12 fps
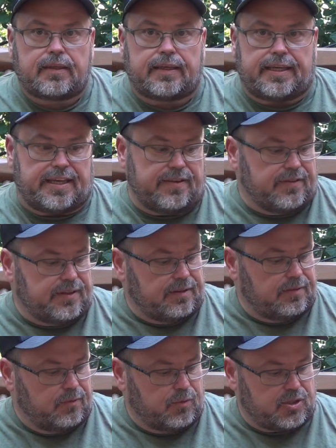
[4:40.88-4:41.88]
He
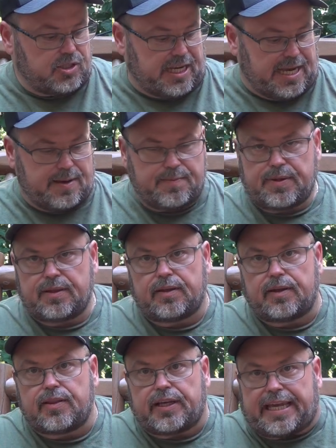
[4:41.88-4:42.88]
even will stamp
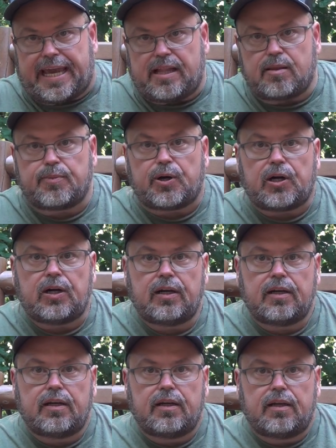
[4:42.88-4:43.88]
the caliber
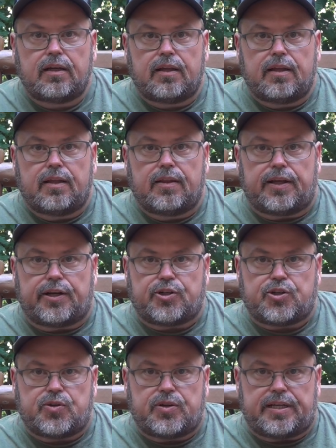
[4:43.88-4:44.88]
that you're
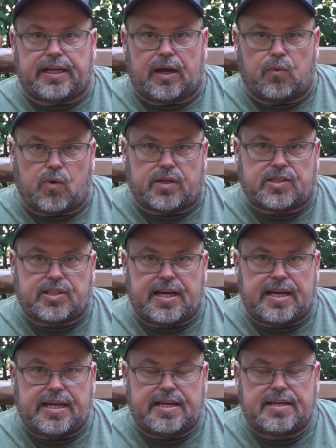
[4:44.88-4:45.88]
shooting on one
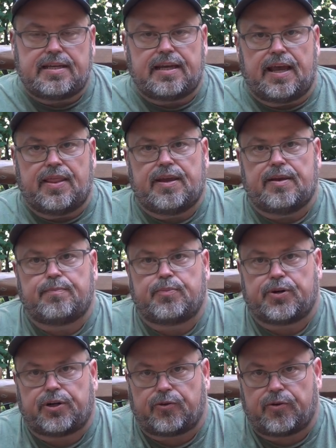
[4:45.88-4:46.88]
side and then
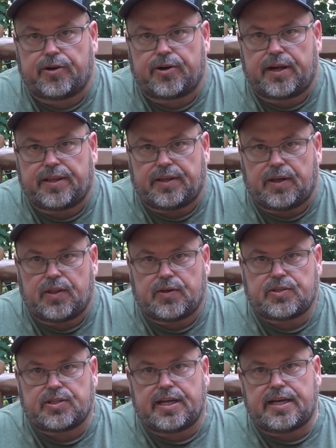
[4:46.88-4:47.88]
put a critter on the other
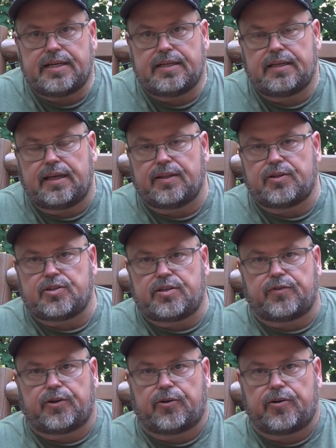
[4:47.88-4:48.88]
side, and there's
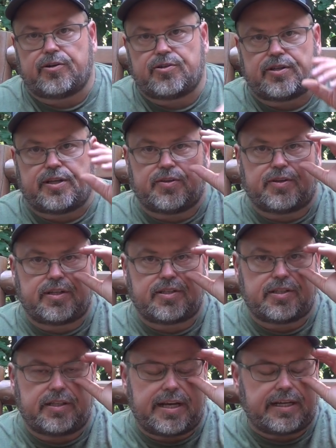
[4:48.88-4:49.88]
different critters that you can
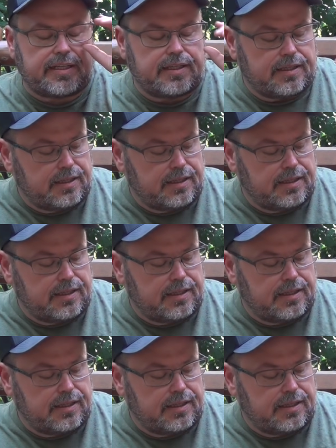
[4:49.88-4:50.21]
select.